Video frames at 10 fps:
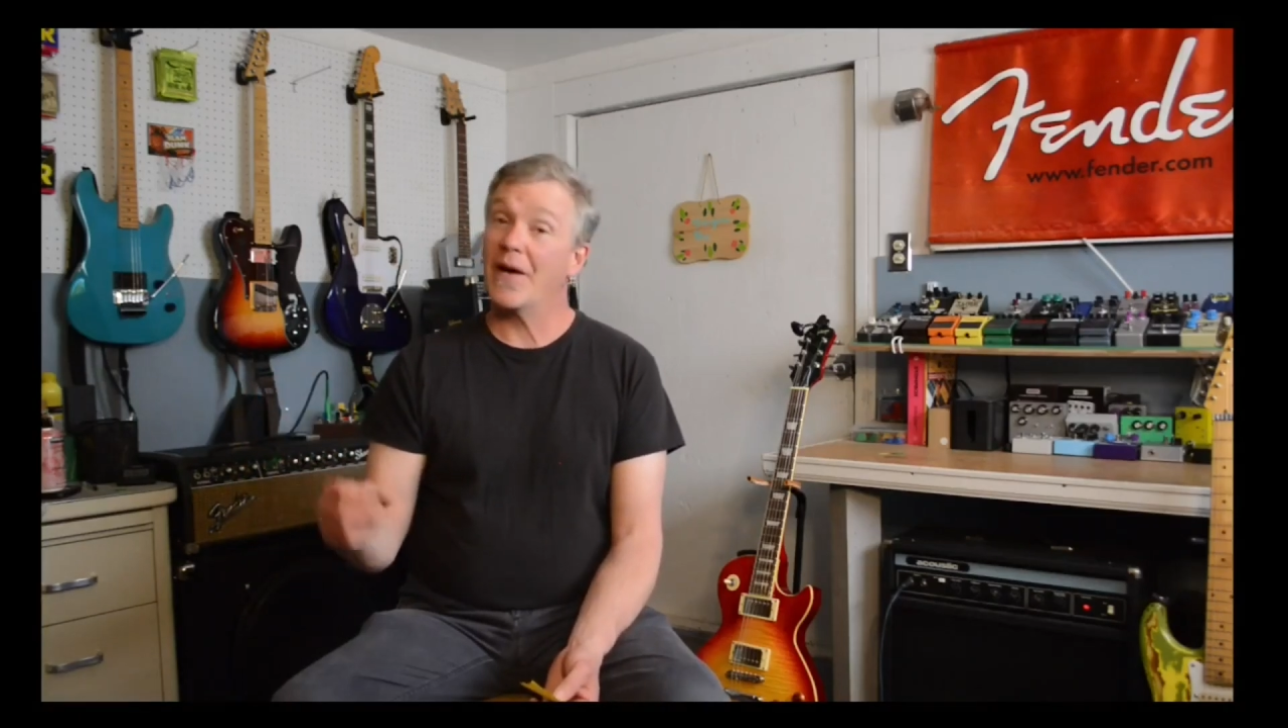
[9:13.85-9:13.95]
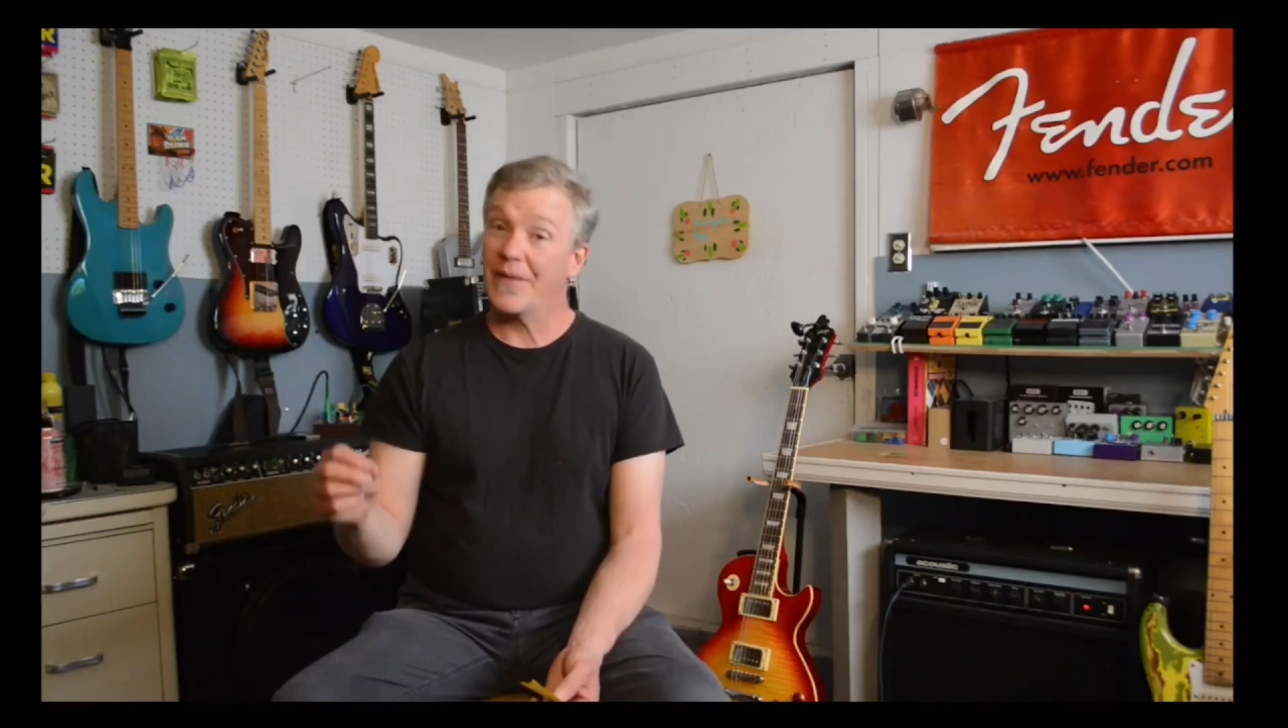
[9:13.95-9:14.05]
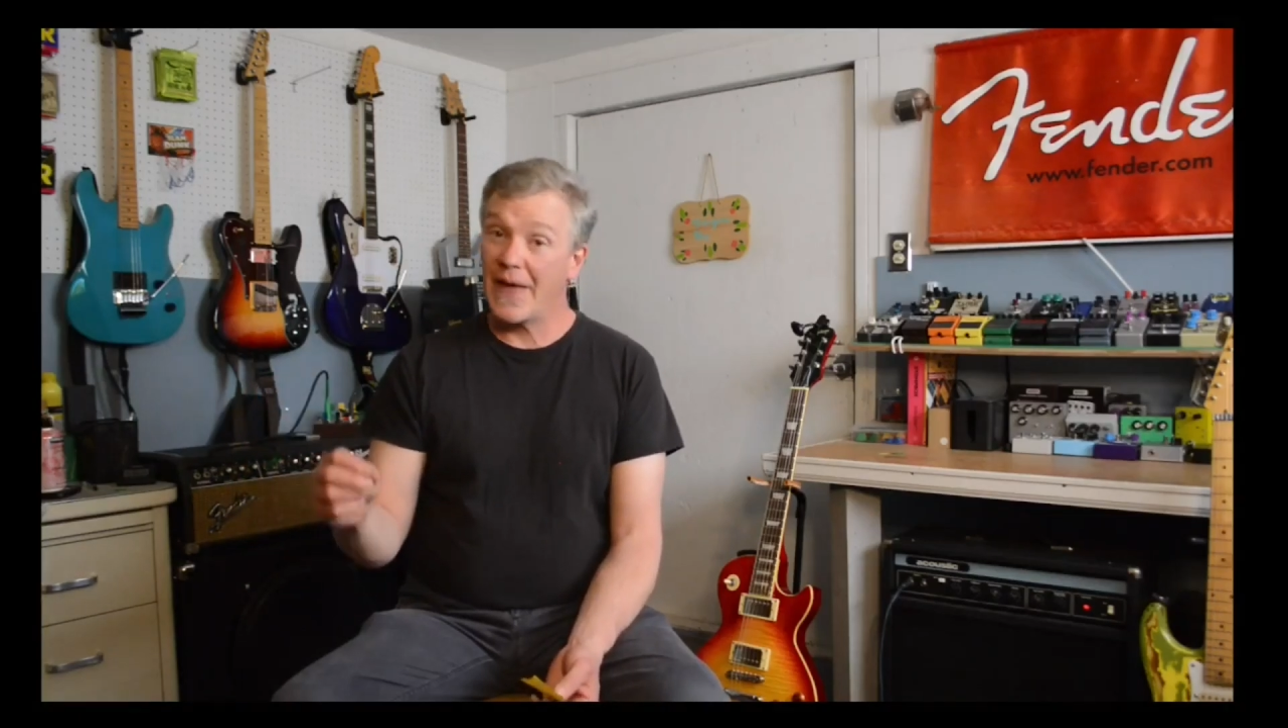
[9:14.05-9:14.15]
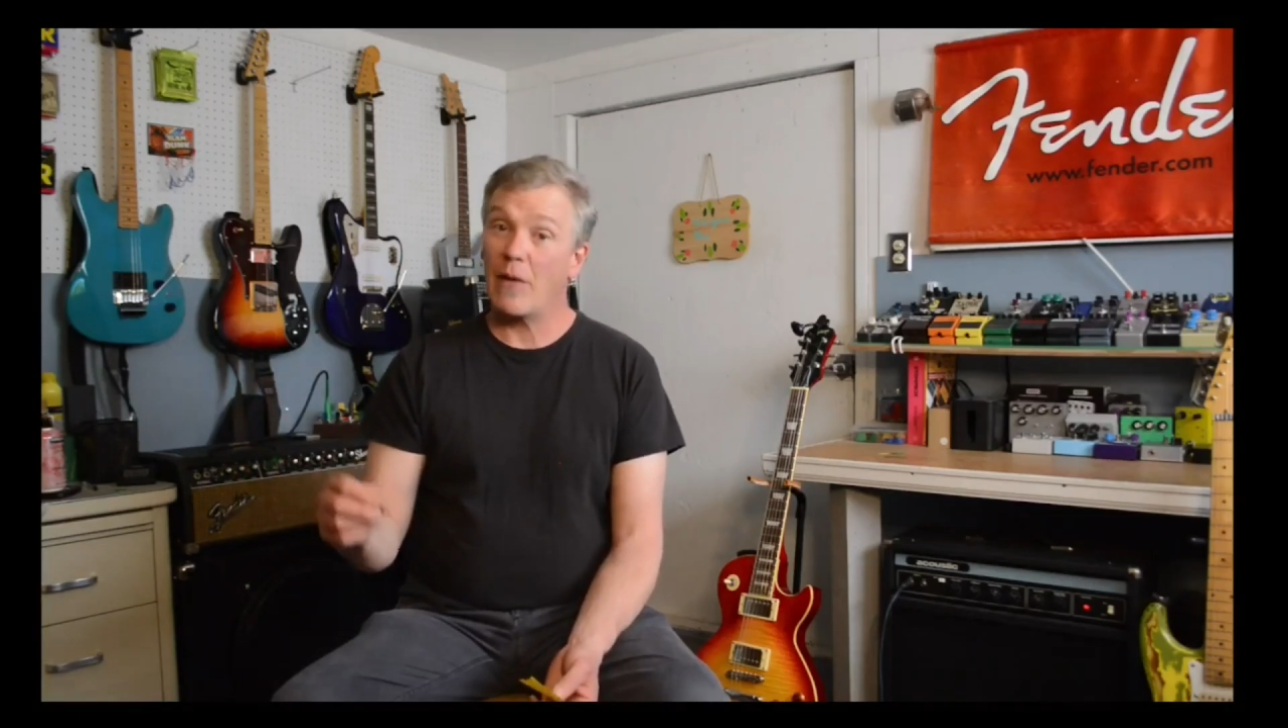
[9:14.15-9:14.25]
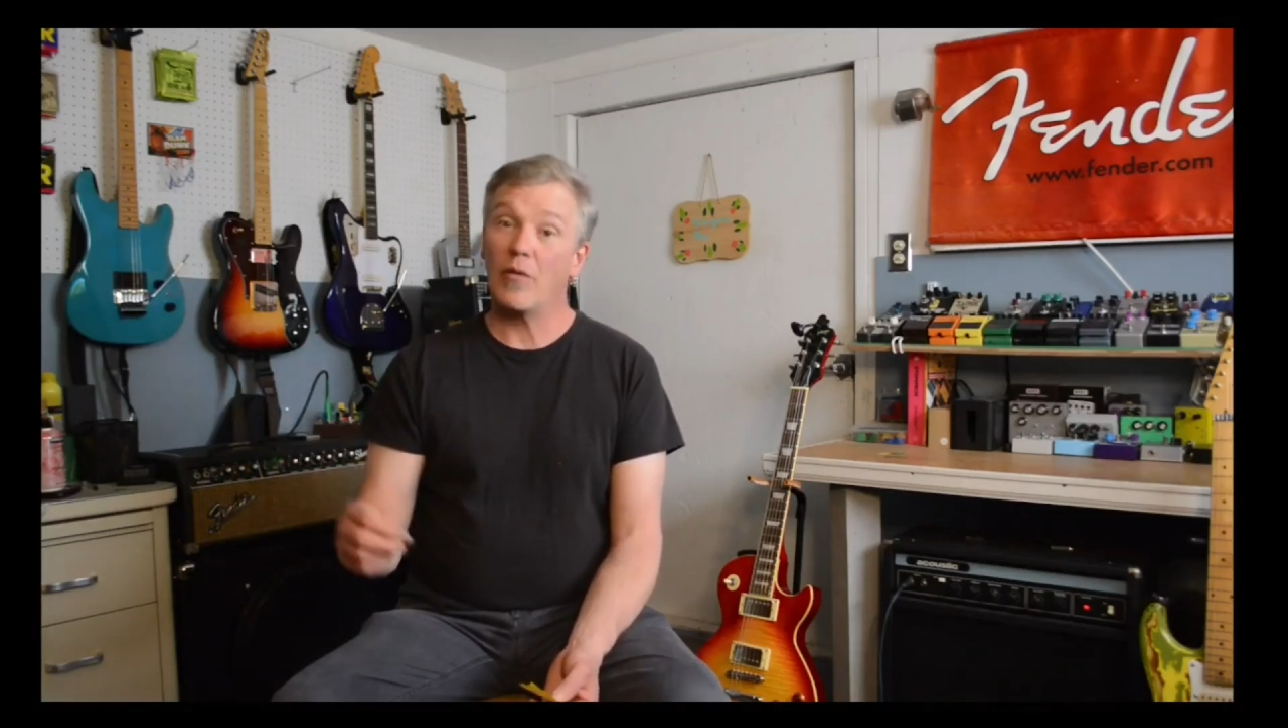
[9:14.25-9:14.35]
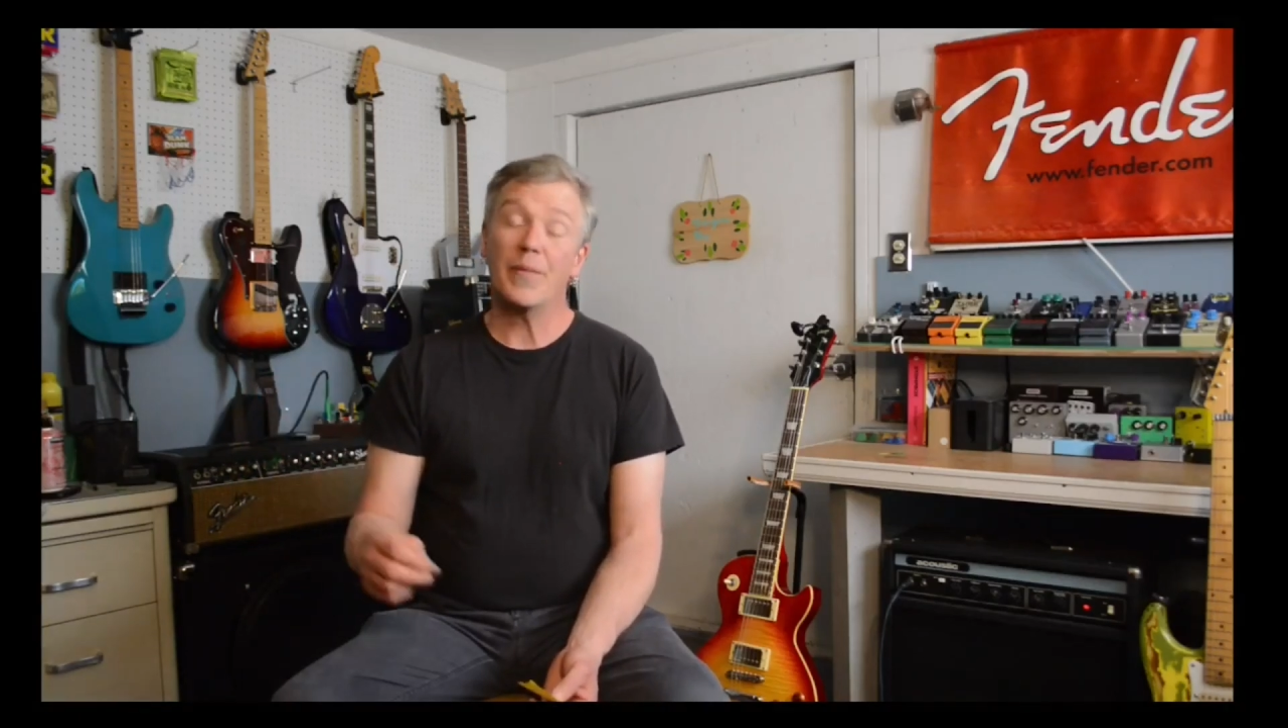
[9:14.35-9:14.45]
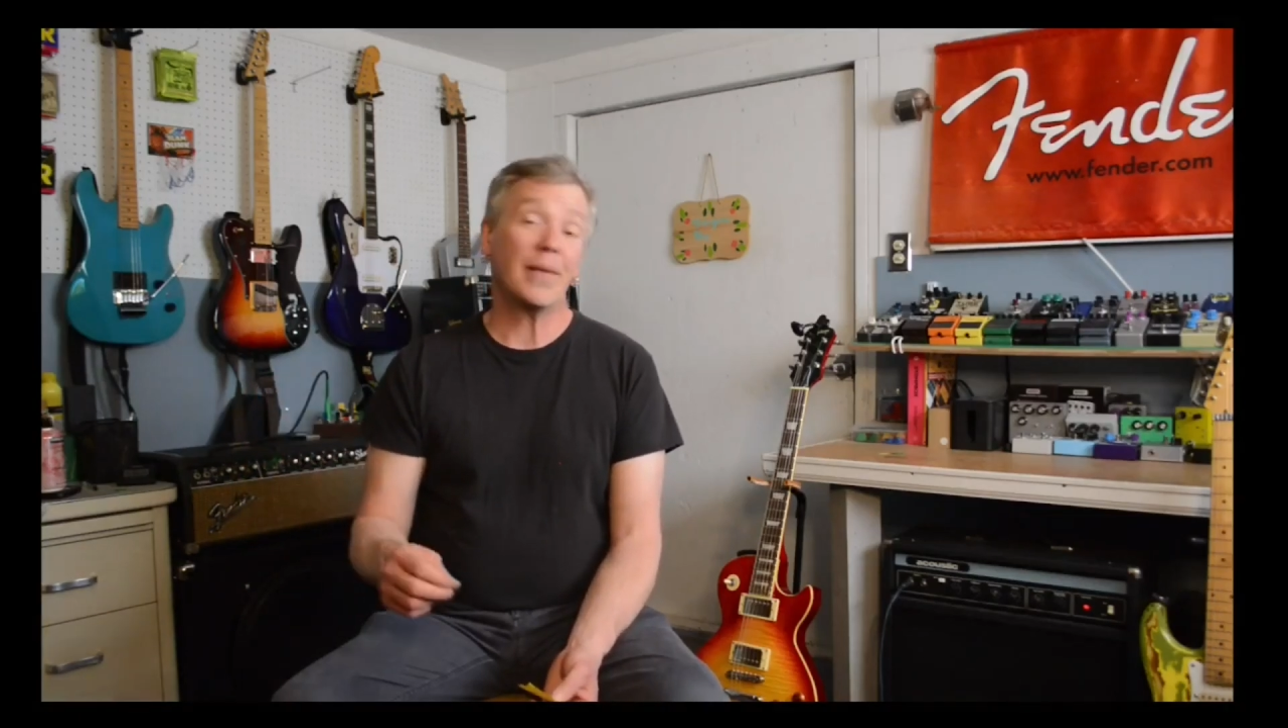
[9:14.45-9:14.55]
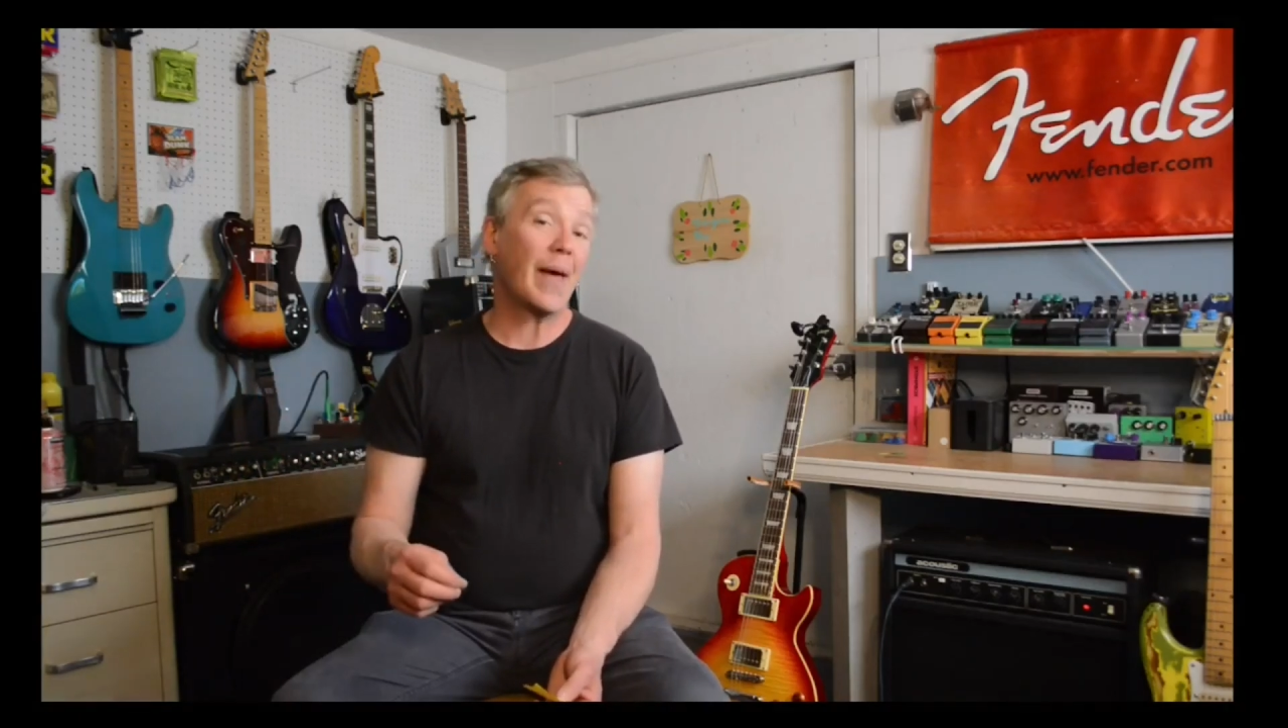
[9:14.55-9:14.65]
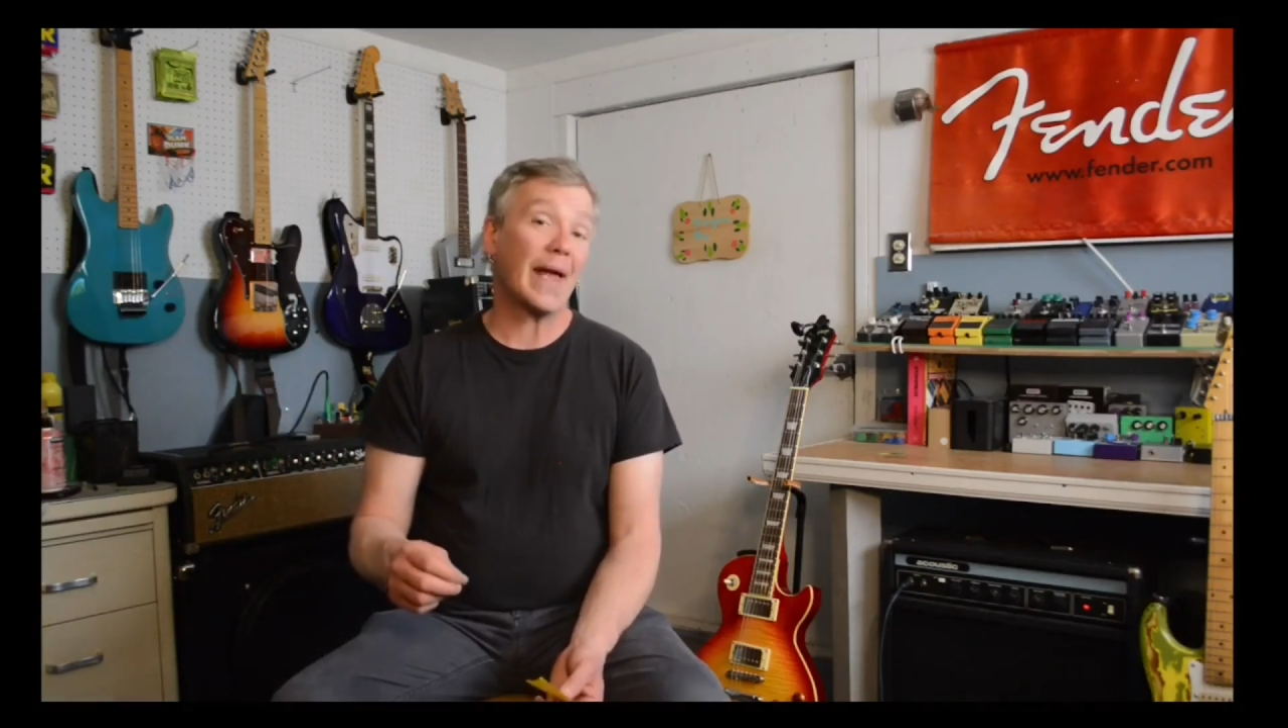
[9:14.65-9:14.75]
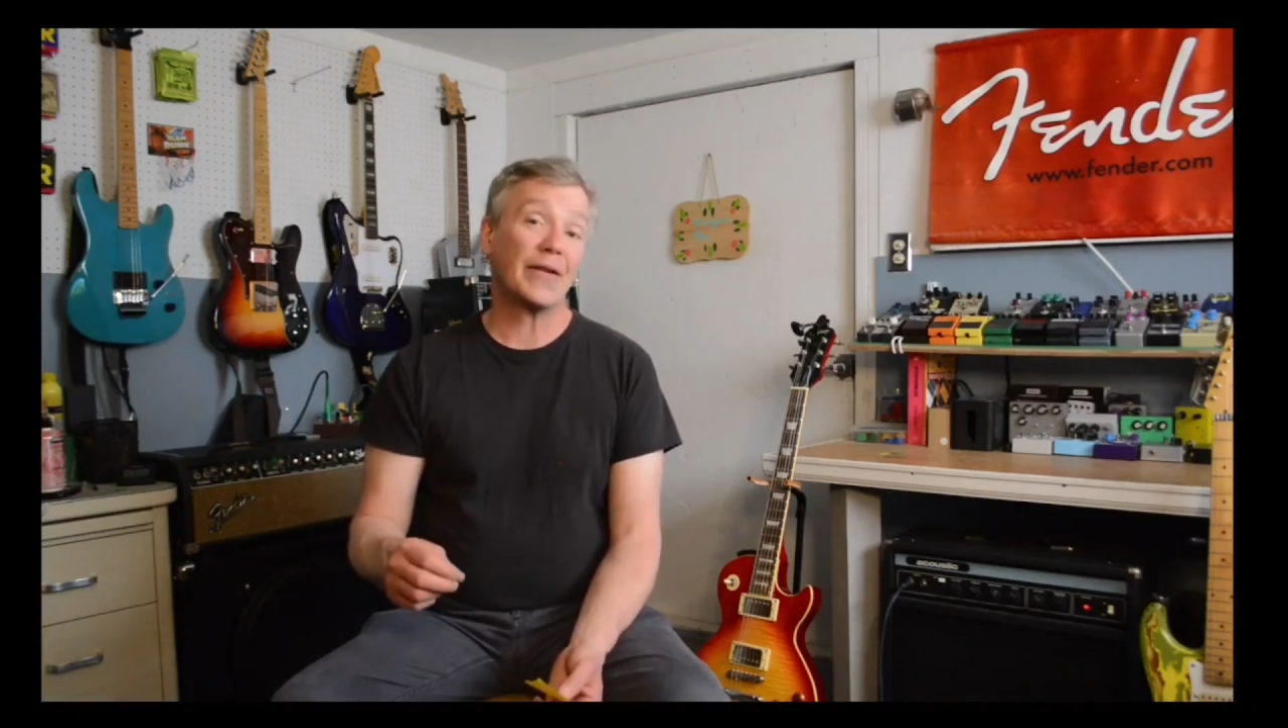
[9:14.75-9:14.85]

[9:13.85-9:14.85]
That will be bad